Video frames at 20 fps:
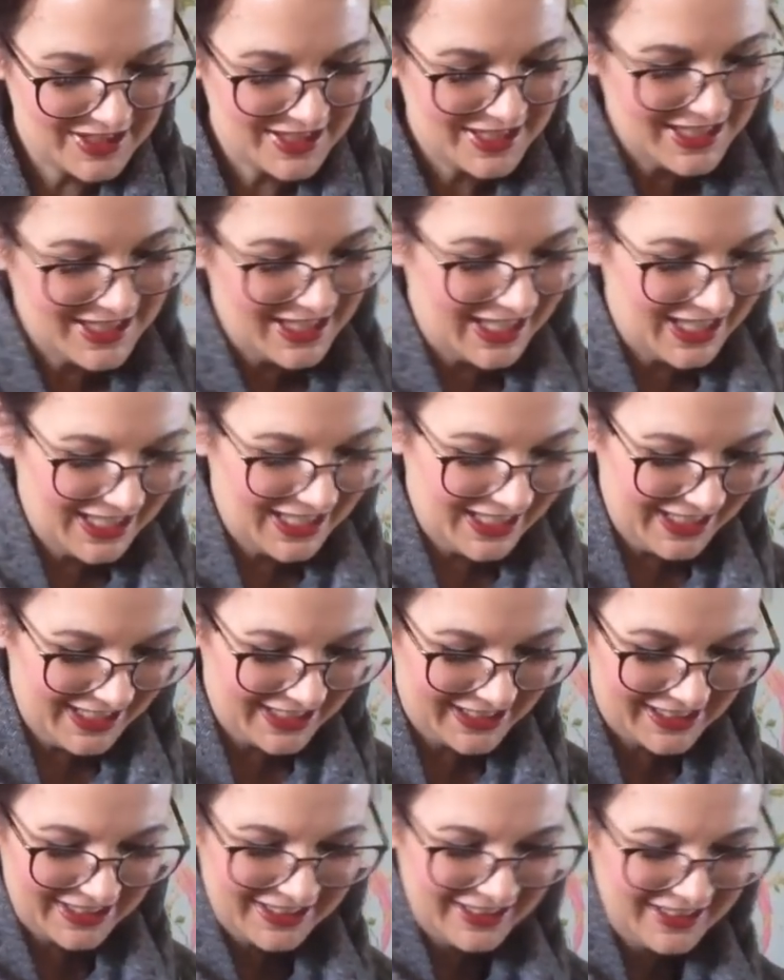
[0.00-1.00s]
she's
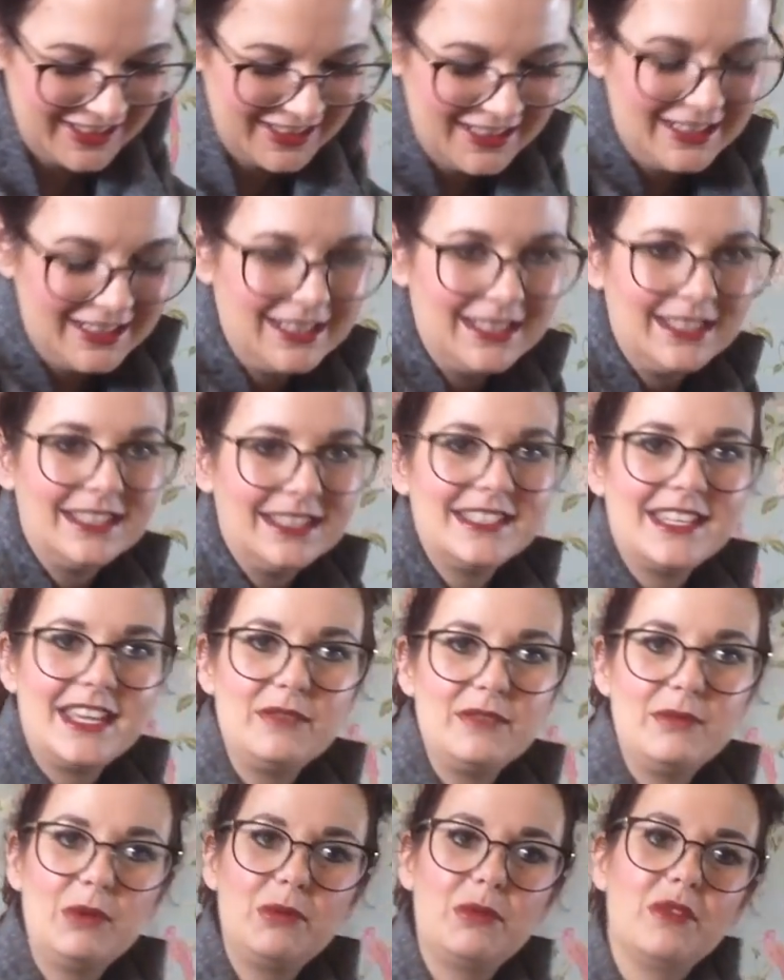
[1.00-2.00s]
like. Bit
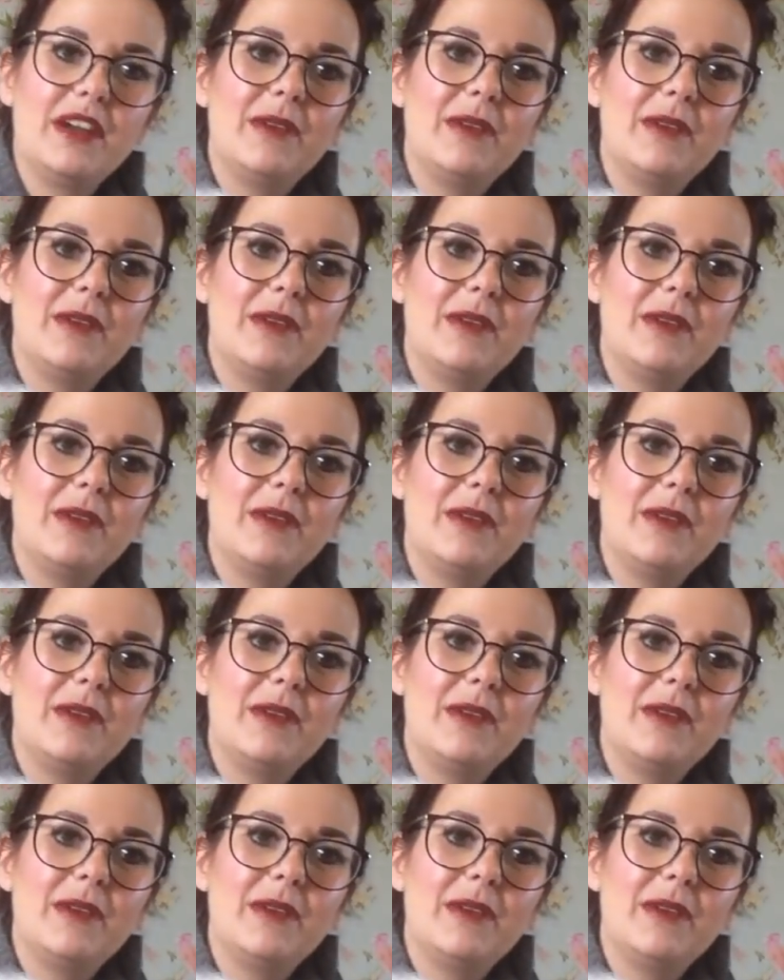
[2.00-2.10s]
of bubble